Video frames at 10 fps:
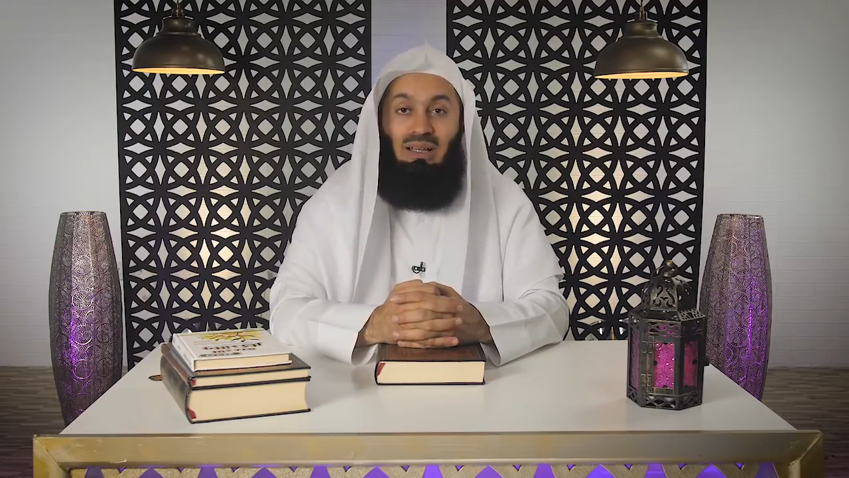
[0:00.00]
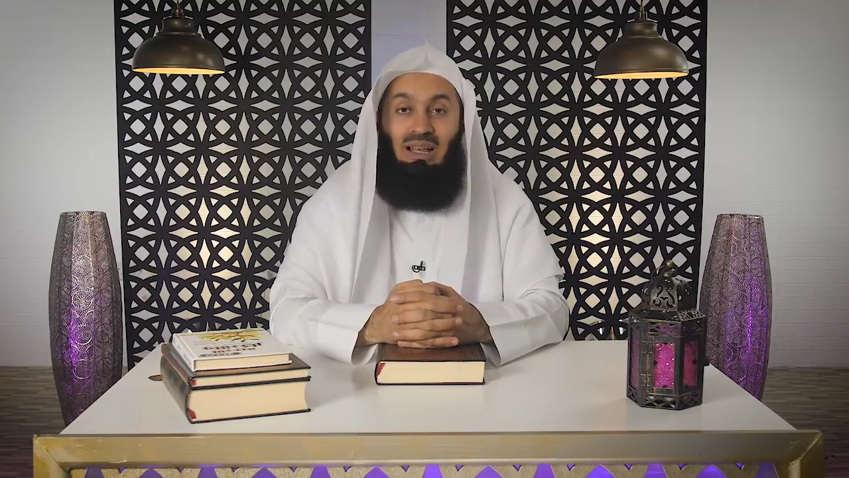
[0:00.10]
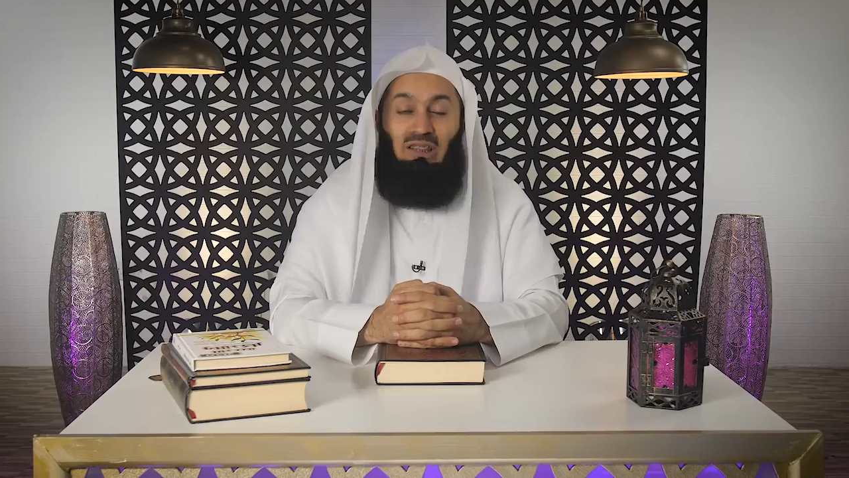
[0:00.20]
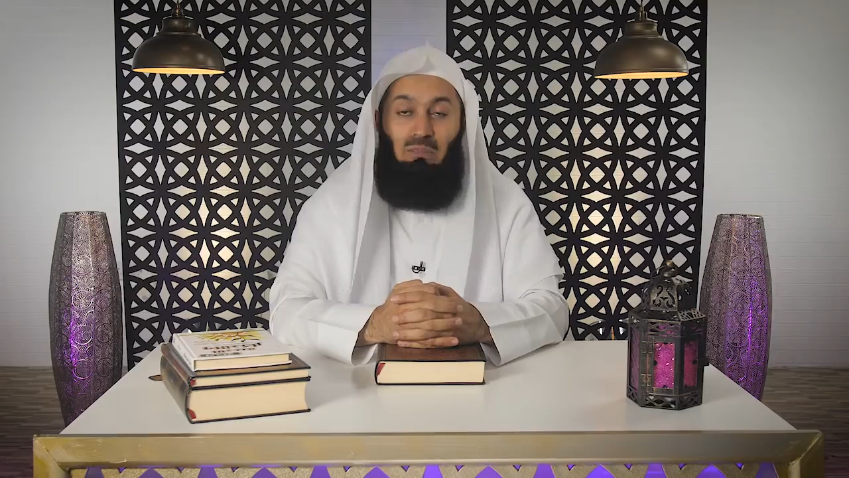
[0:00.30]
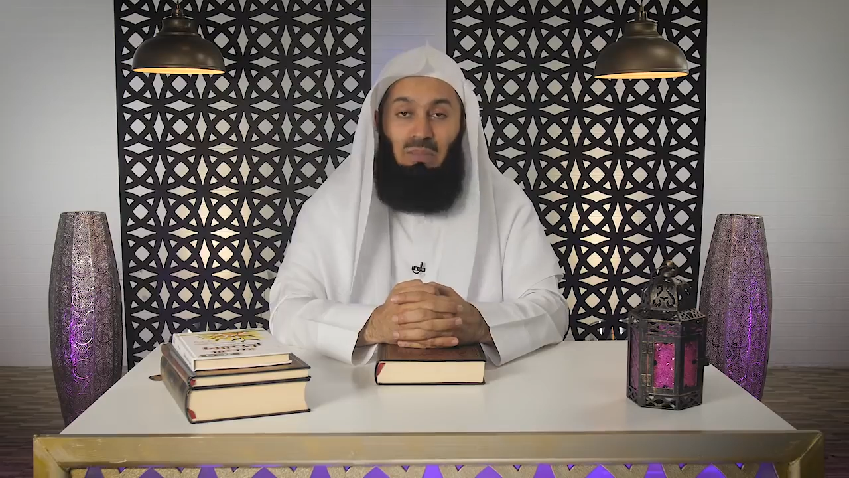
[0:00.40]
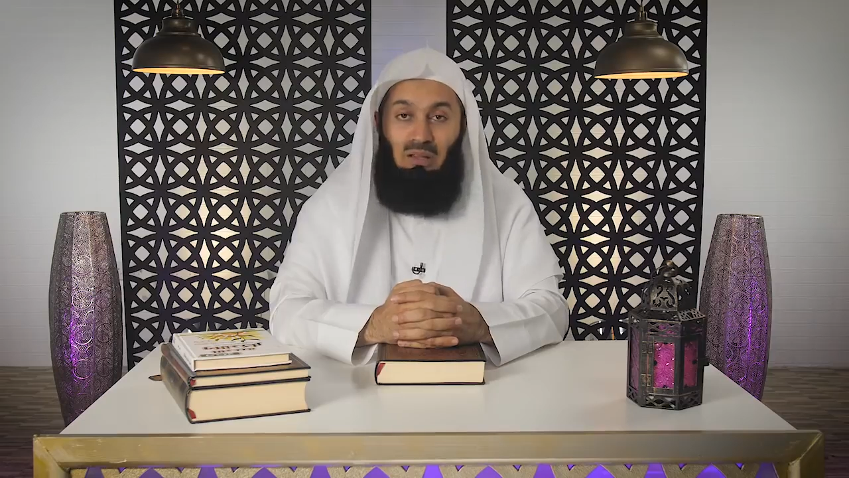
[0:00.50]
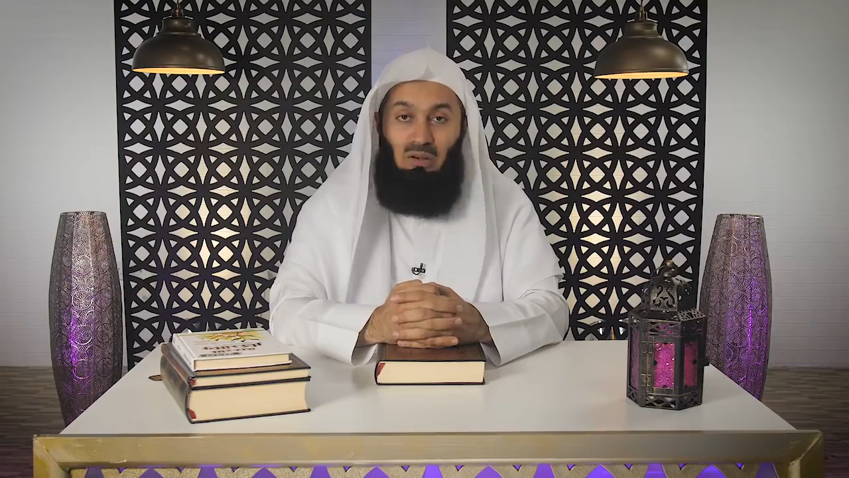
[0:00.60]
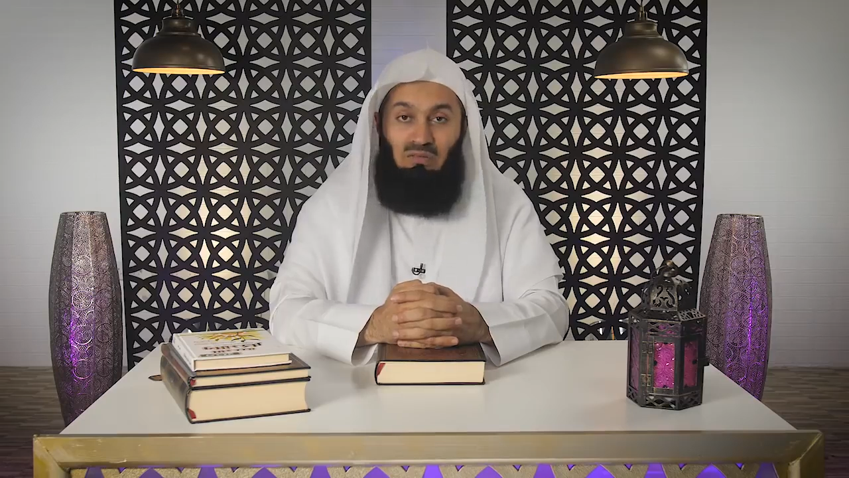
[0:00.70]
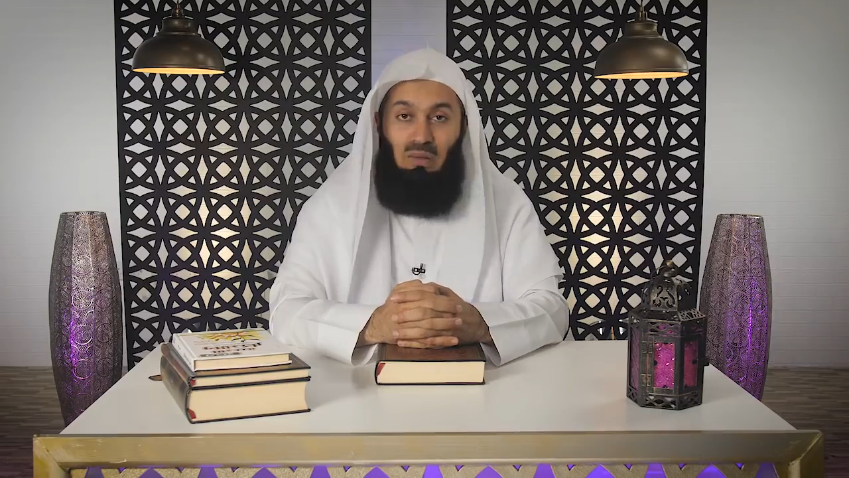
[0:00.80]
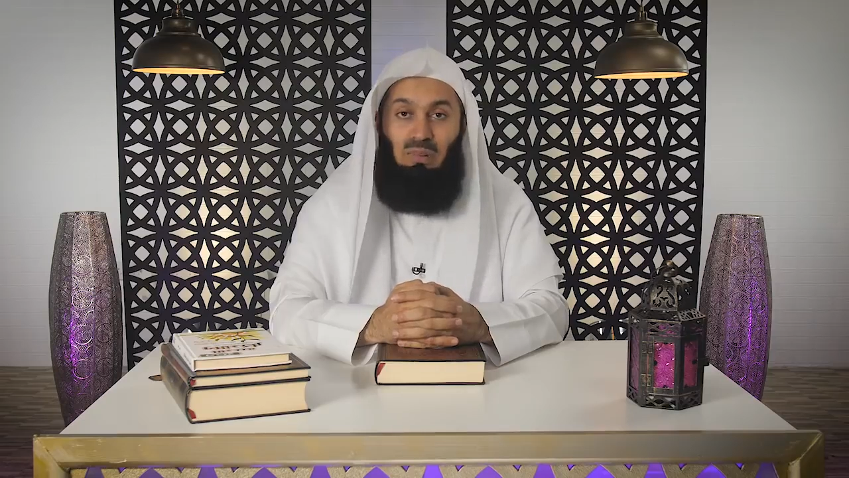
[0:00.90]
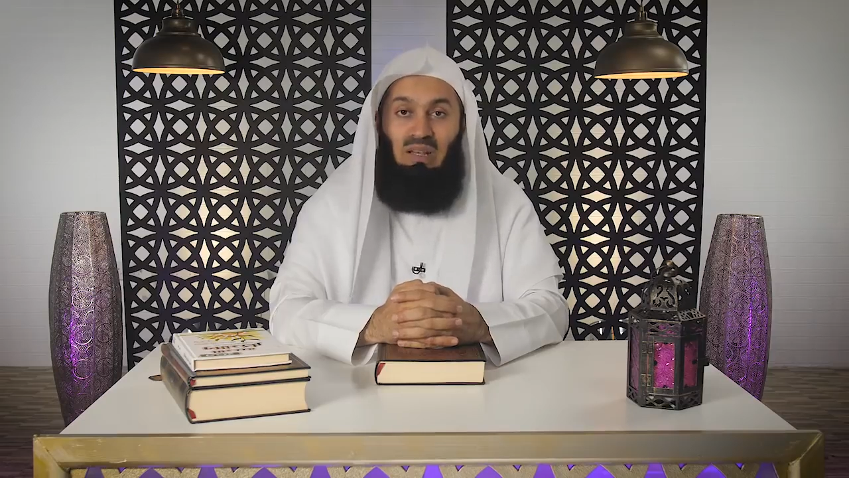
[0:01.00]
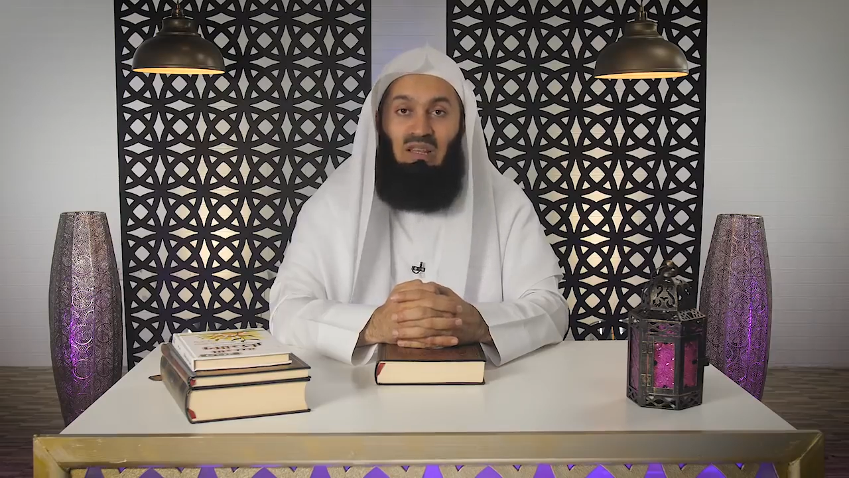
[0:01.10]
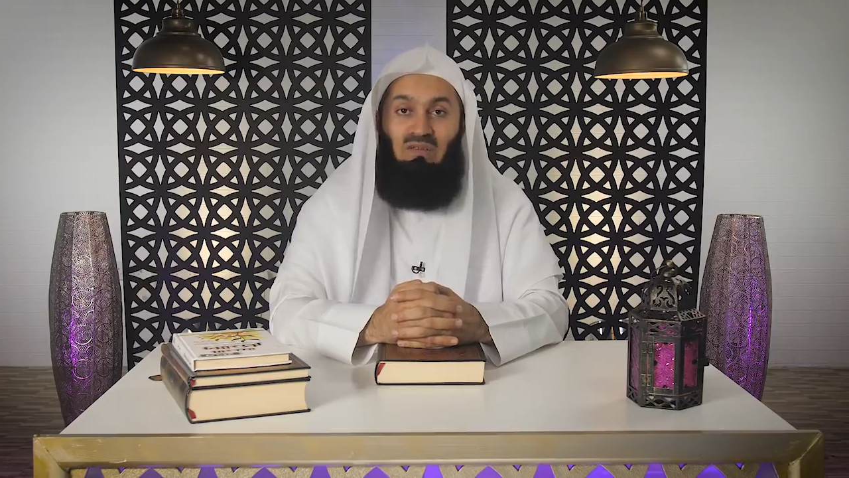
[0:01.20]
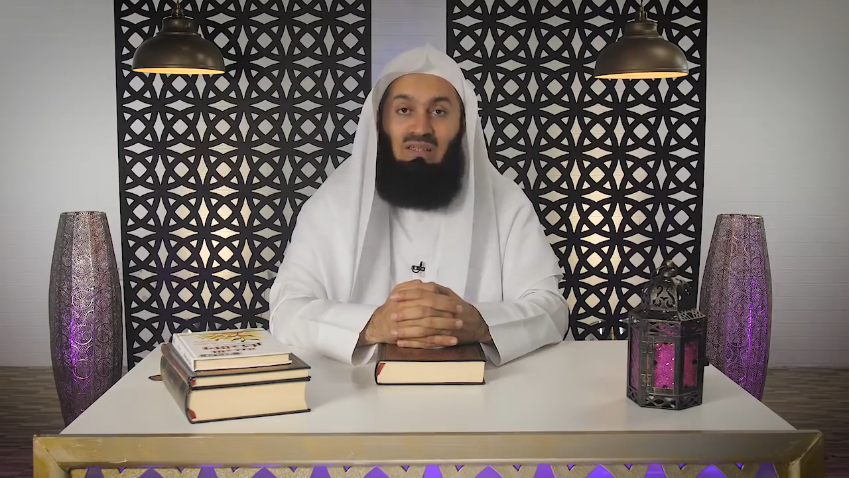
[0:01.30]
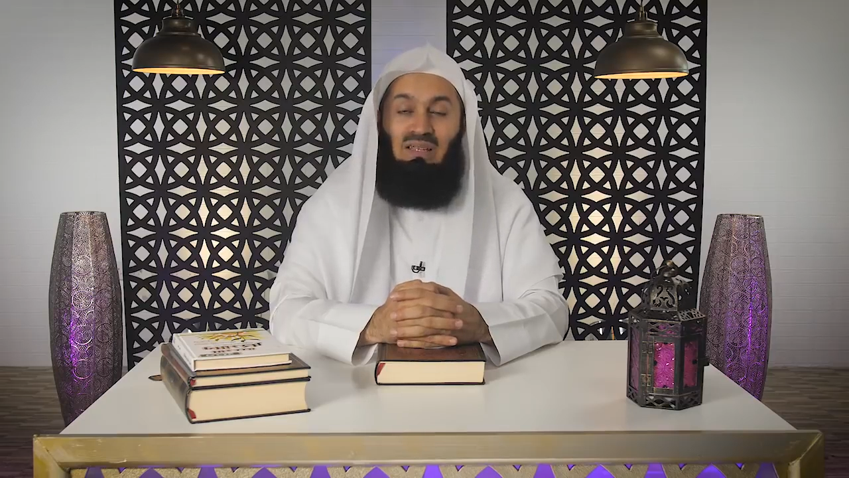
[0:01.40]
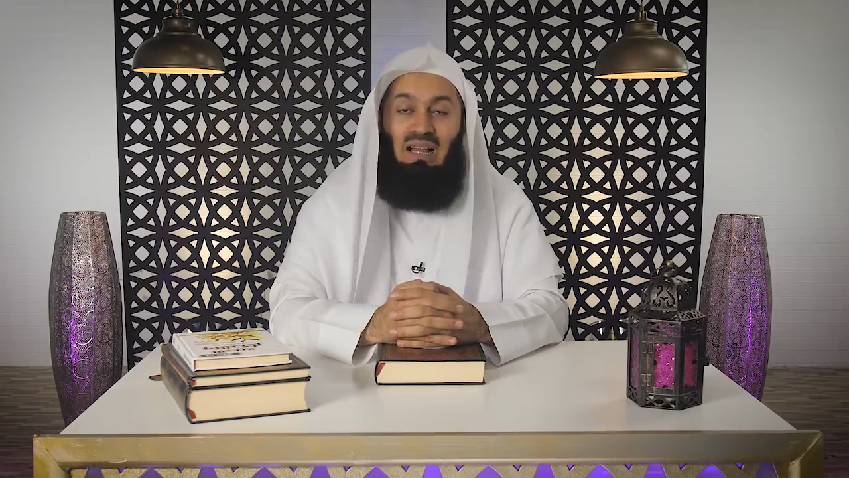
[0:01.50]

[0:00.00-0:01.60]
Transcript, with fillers: and the mother of the believers,